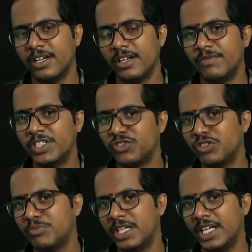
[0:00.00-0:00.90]
which should
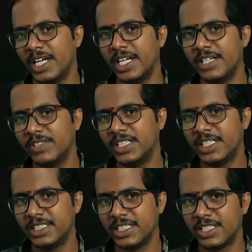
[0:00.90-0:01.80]
be end with the
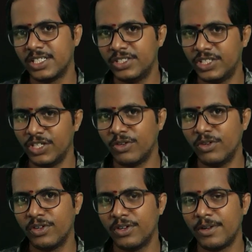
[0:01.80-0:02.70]
digit
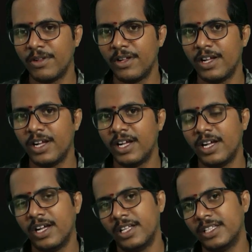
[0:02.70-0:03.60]
0,
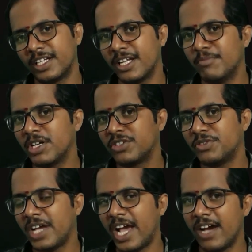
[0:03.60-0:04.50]
that number
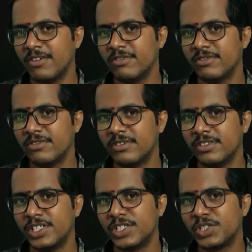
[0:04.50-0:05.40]
should have
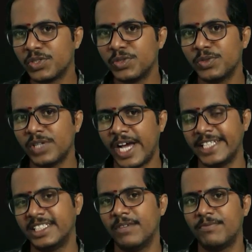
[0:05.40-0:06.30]
2 as
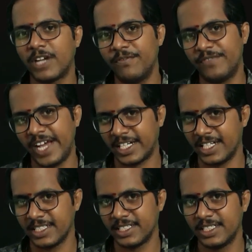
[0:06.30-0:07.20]
the prime
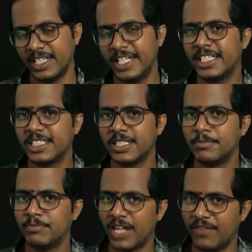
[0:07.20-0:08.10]
factors in its
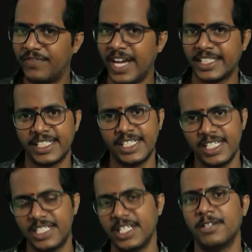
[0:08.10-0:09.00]
prime
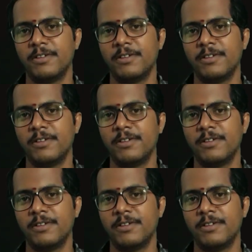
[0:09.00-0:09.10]
factorization.